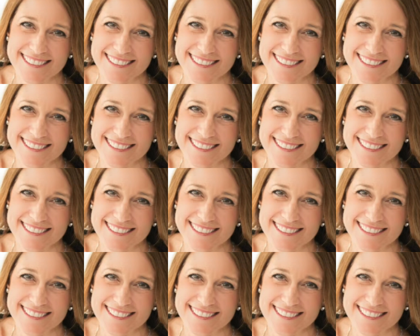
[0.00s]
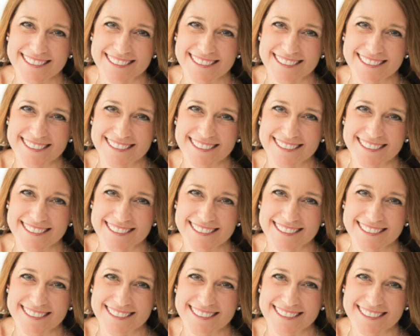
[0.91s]

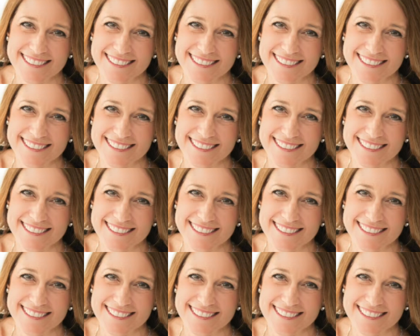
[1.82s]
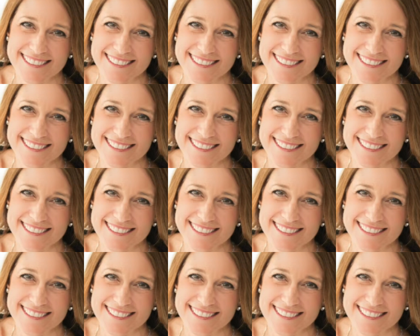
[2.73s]

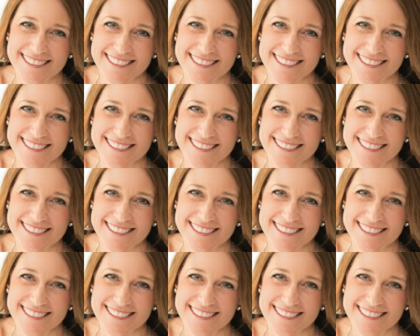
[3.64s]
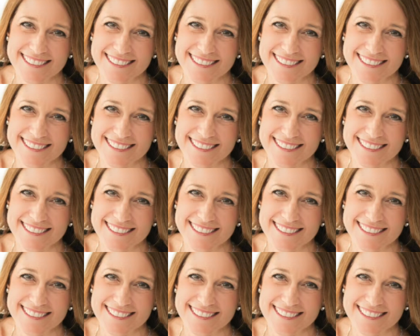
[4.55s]

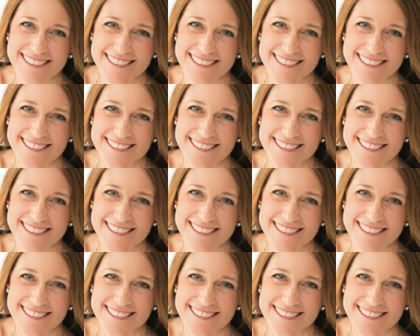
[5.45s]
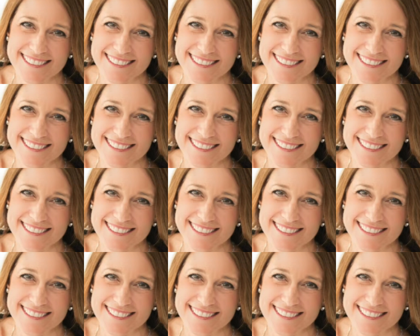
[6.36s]

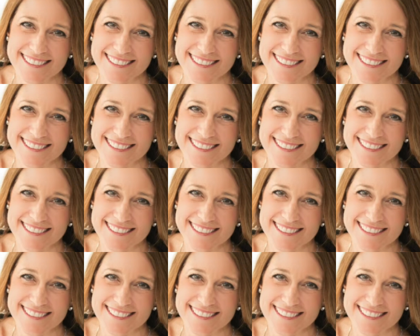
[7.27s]
(no lip movement)